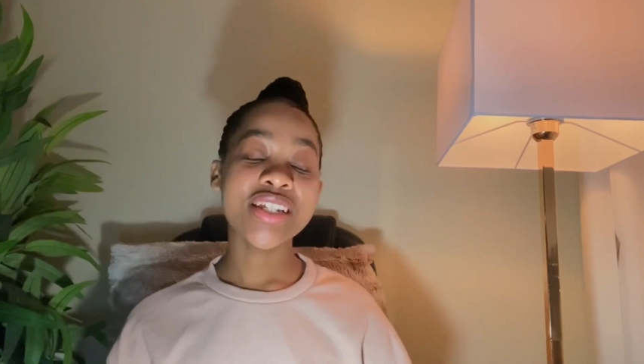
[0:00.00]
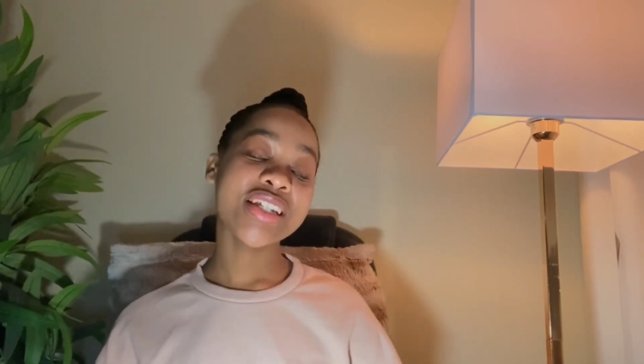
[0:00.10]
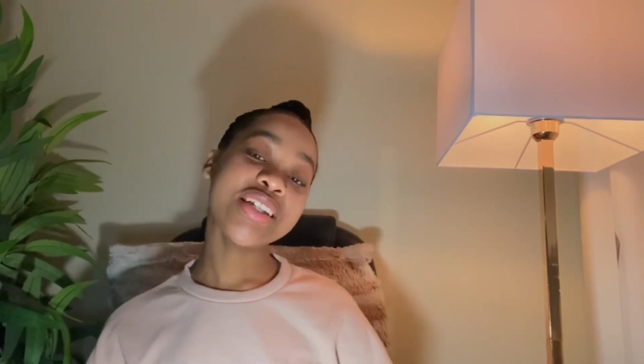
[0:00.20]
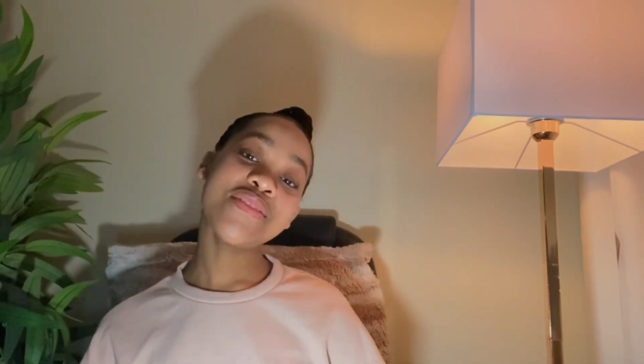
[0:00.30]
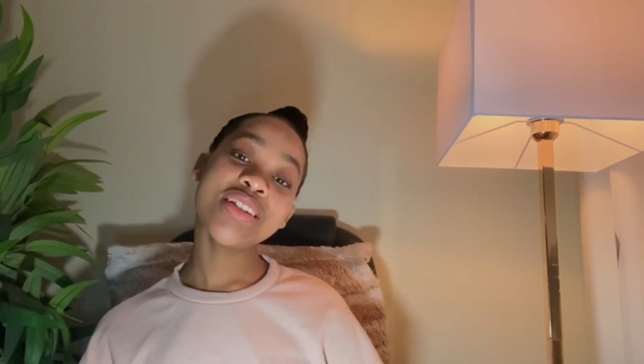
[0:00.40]

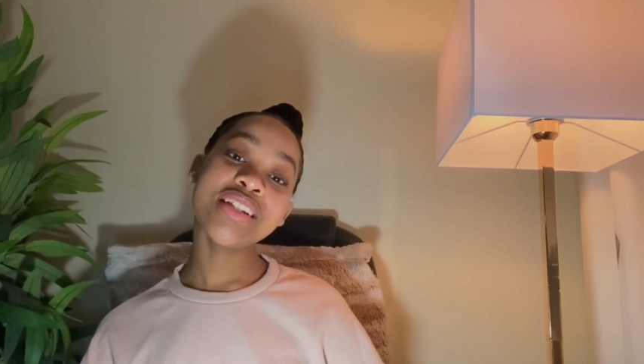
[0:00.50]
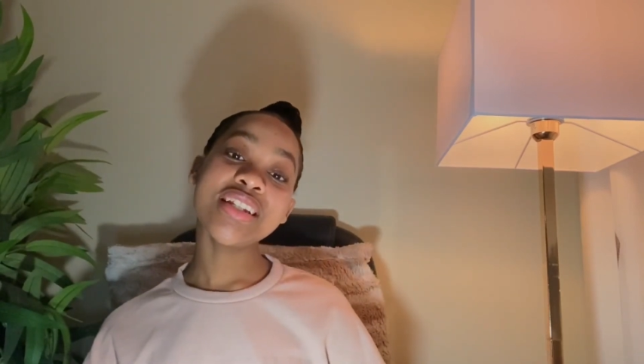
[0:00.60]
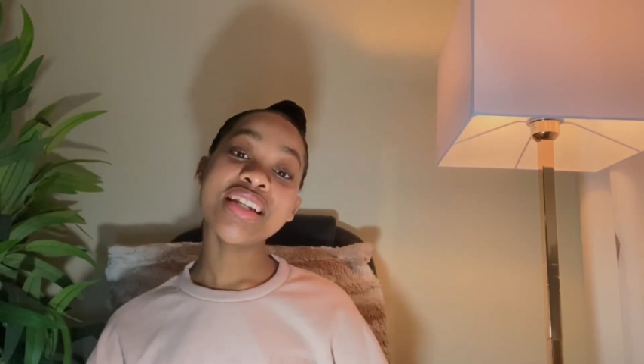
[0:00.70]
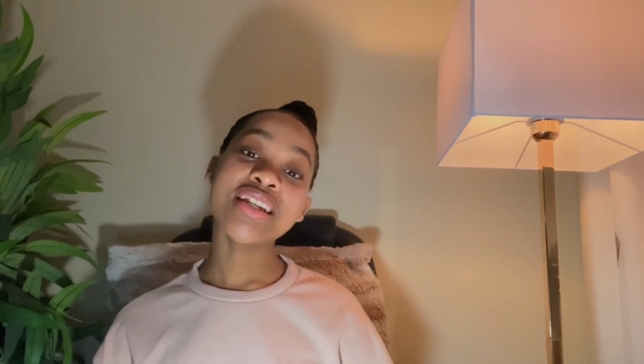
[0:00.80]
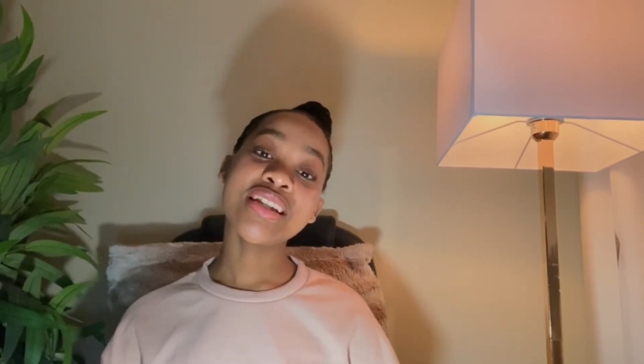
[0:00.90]
even
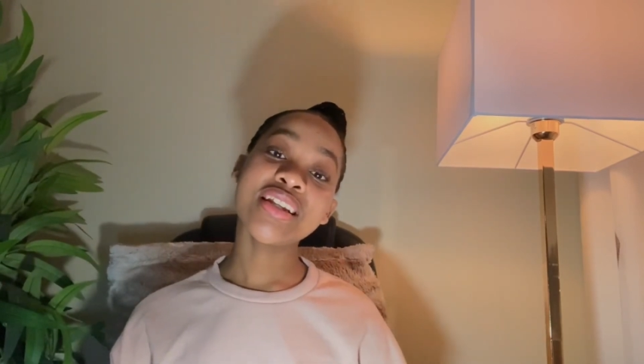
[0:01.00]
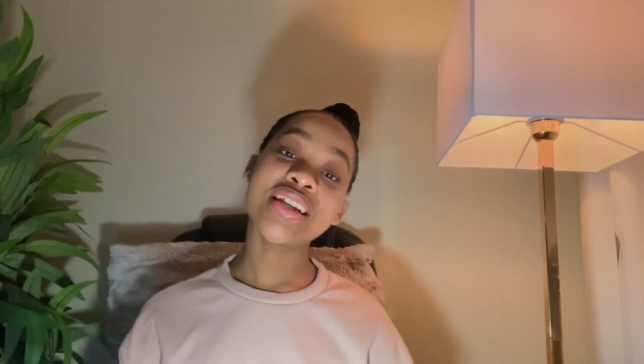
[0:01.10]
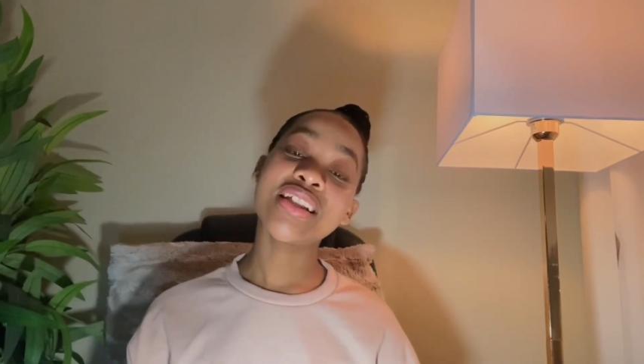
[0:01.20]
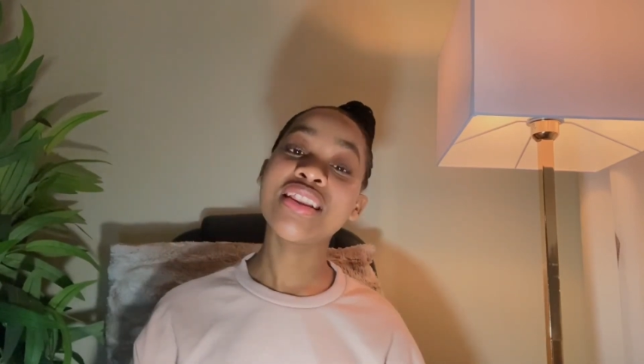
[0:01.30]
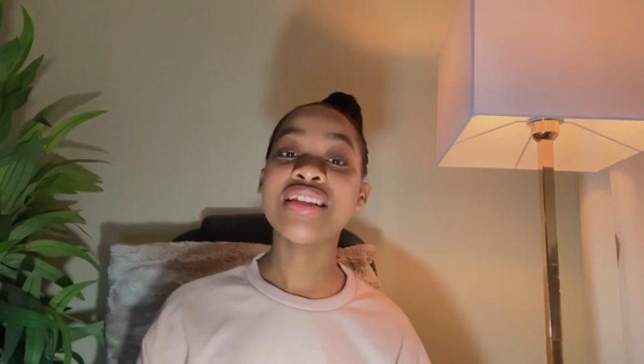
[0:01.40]
in
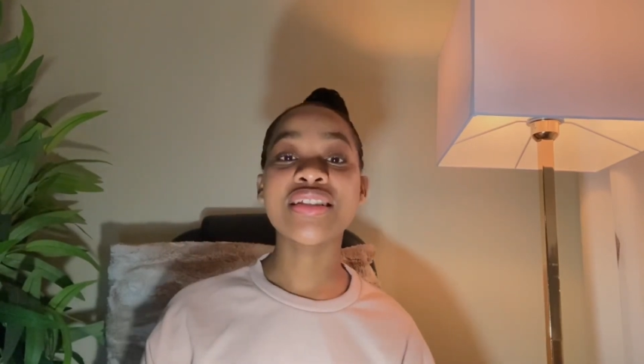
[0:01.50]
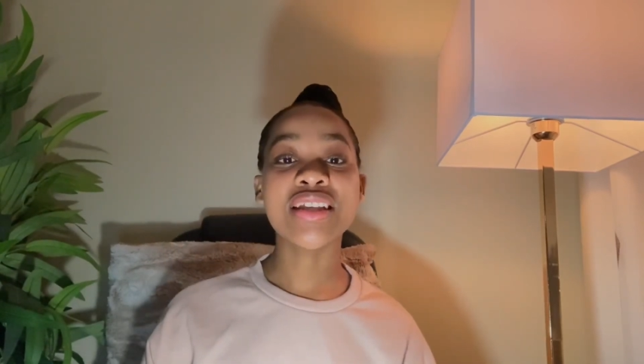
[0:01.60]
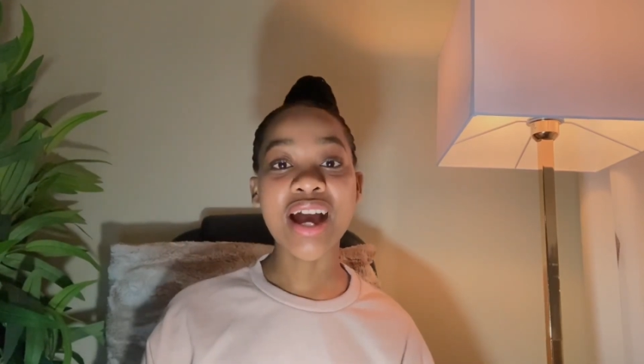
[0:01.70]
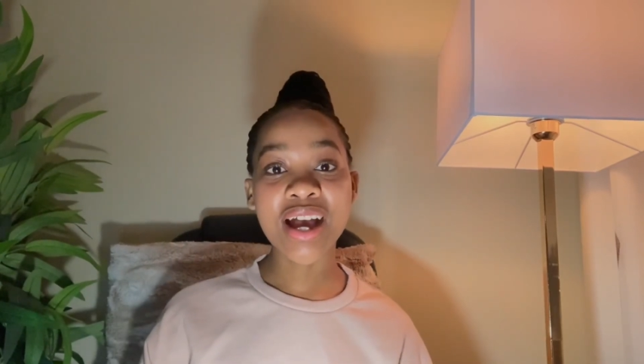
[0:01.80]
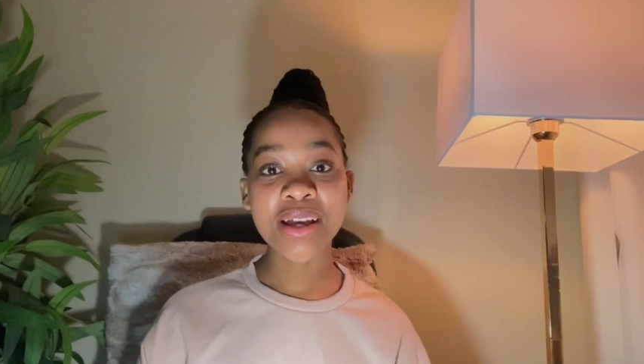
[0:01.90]
these
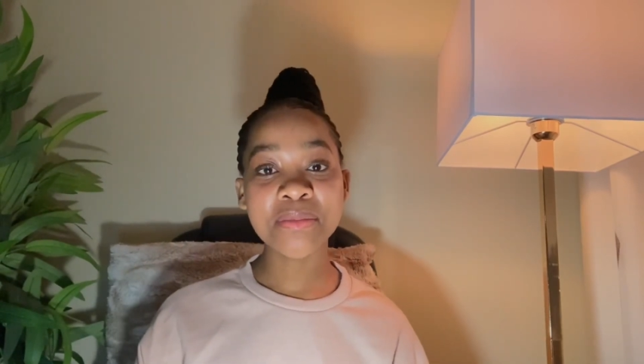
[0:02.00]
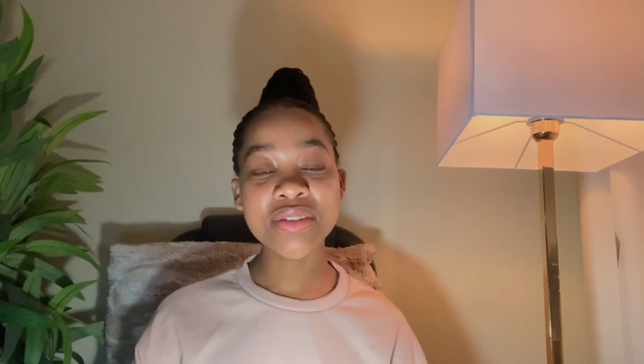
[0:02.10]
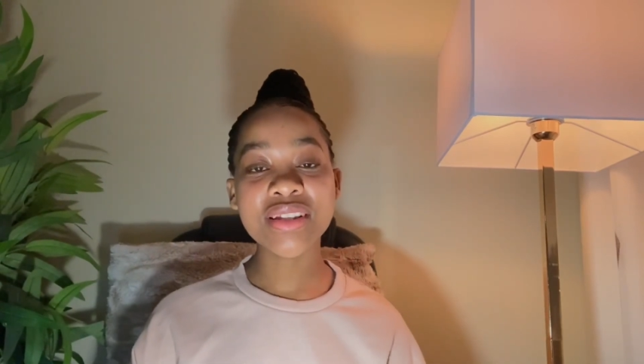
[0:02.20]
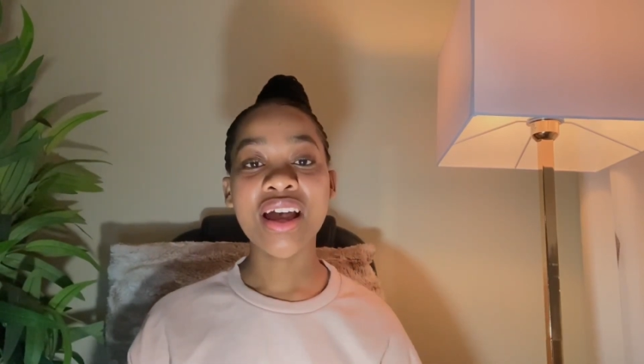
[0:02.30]
times.